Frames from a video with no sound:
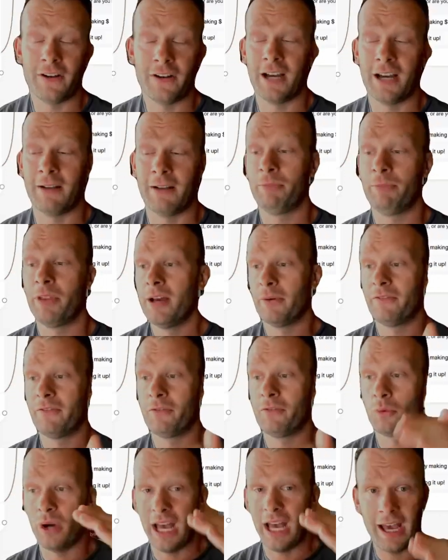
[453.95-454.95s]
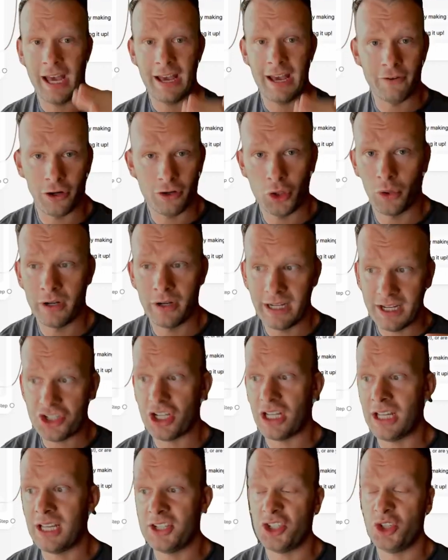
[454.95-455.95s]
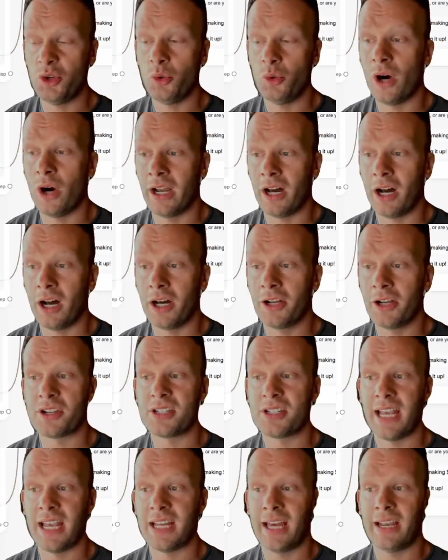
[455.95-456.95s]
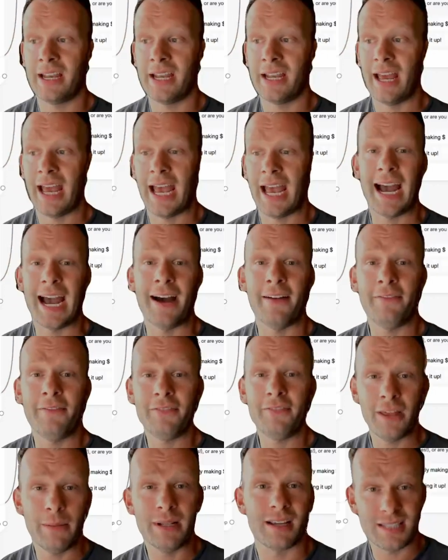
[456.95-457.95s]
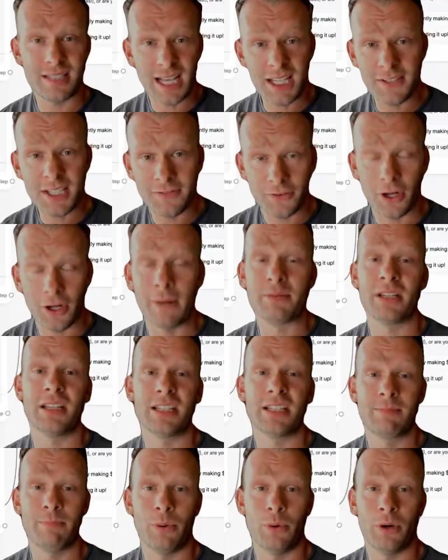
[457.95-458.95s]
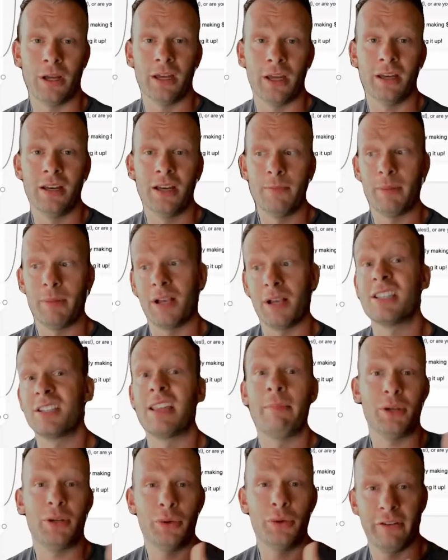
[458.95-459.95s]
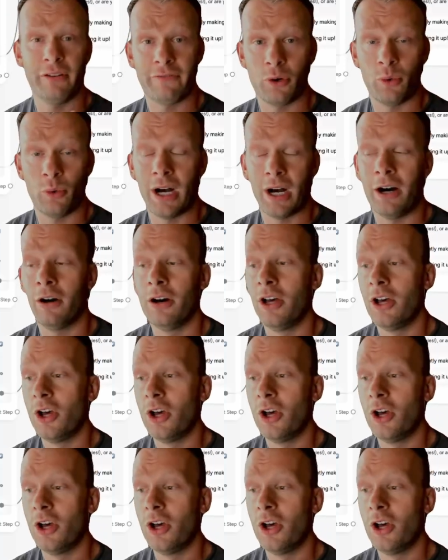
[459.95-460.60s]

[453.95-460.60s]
But for whatever your niche is, you want to understand, have they been successful up to this point because they've been doing it for a while,